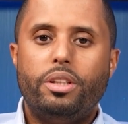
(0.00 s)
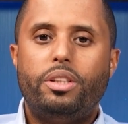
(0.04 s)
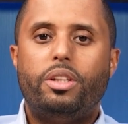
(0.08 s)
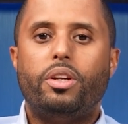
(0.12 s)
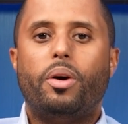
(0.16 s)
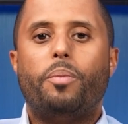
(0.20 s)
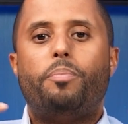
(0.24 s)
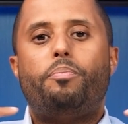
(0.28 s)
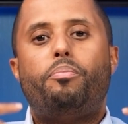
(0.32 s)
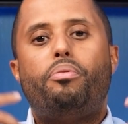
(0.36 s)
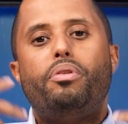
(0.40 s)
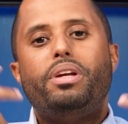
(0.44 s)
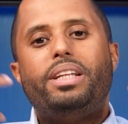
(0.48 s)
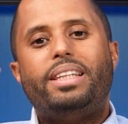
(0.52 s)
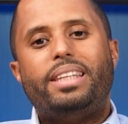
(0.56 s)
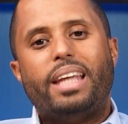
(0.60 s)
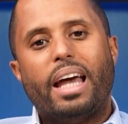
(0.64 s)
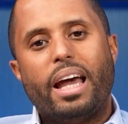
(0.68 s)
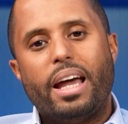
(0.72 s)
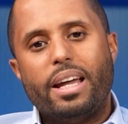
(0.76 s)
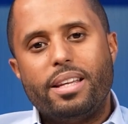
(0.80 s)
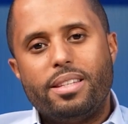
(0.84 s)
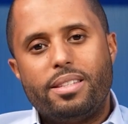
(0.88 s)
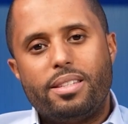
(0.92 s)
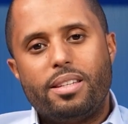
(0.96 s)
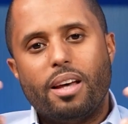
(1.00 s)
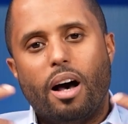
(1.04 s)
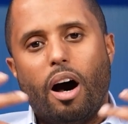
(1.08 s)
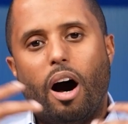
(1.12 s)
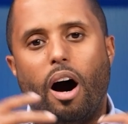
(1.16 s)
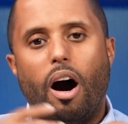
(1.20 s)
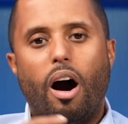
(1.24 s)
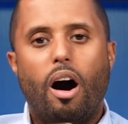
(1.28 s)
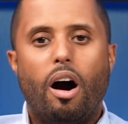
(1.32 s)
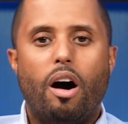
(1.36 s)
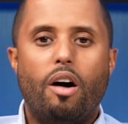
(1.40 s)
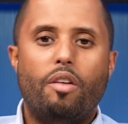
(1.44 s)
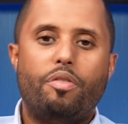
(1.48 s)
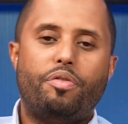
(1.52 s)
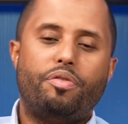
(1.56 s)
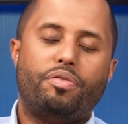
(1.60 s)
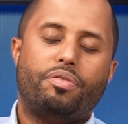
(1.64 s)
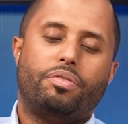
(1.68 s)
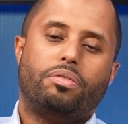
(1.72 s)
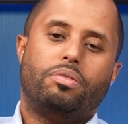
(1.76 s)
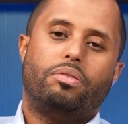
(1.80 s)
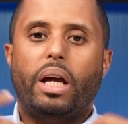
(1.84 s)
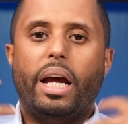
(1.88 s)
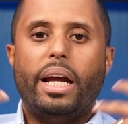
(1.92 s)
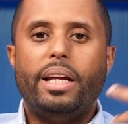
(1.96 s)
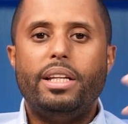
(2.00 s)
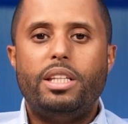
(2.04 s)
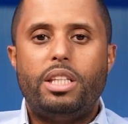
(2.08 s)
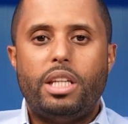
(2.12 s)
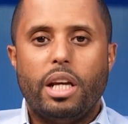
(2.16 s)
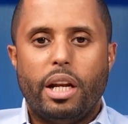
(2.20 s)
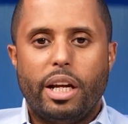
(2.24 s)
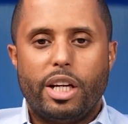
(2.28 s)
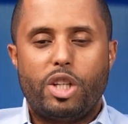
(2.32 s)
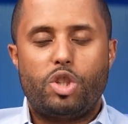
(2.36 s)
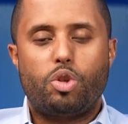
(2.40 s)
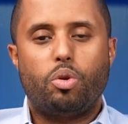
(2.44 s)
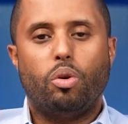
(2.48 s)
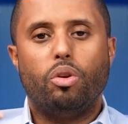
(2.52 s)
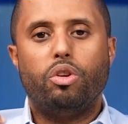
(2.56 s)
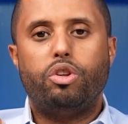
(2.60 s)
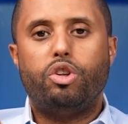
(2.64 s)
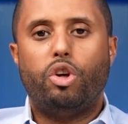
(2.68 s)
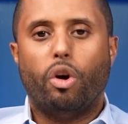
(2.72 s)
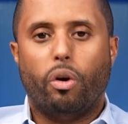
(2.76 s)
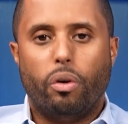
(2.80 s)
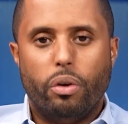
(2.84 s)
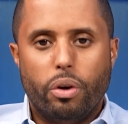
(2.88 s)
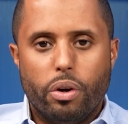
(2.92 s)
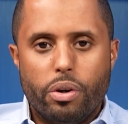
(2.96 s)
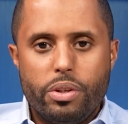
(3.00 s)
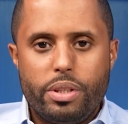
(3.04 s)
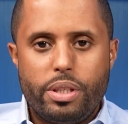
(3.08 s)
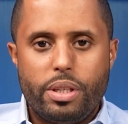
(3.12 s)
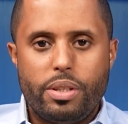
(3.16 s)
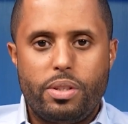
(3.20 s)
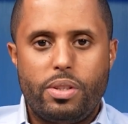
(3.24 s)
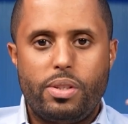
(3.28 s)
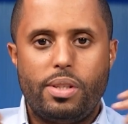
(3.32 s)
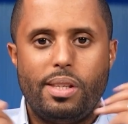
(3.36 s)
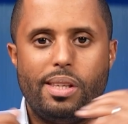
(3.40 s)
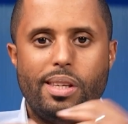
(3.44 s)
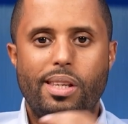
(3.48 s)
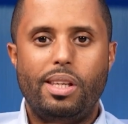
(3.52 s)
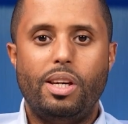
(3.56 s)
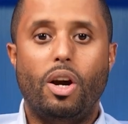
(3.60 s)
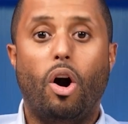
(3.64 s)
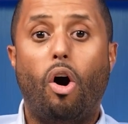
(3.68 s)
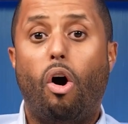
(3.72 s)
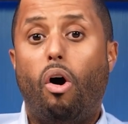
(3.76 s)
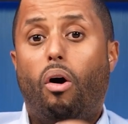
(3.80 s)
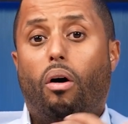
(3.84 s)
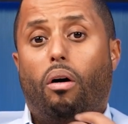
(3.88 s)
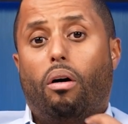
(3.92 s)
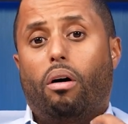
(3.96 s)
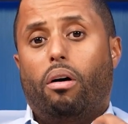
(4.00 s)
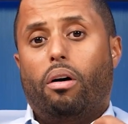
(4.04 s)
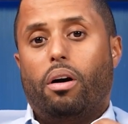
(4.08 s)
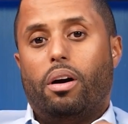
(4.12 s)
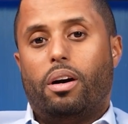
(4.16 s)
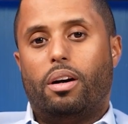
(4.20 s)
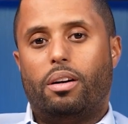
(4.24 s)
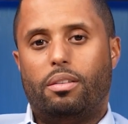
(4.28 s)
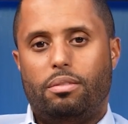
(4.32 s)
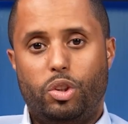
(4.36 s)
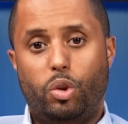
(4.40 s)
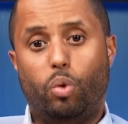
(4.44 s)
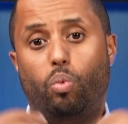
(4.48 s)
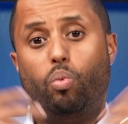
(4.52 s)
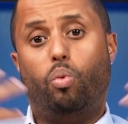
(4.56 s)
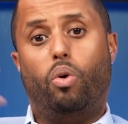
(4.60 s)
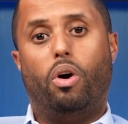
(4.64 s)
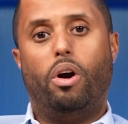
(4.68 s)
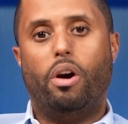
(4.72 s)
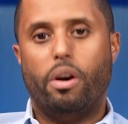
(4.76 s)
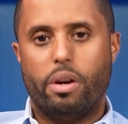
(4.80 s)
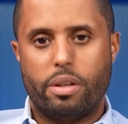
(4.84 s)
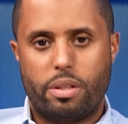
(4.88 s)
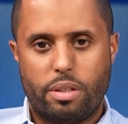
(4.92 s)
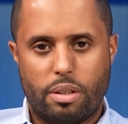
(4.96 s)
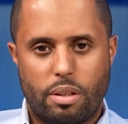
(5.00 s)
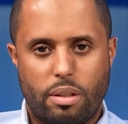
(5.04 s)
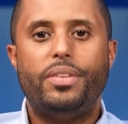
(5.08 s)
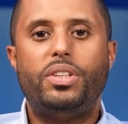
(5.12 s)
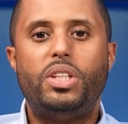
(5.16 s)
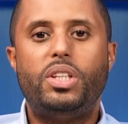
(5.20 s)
the pretense of intellectual curiosity, or the worst,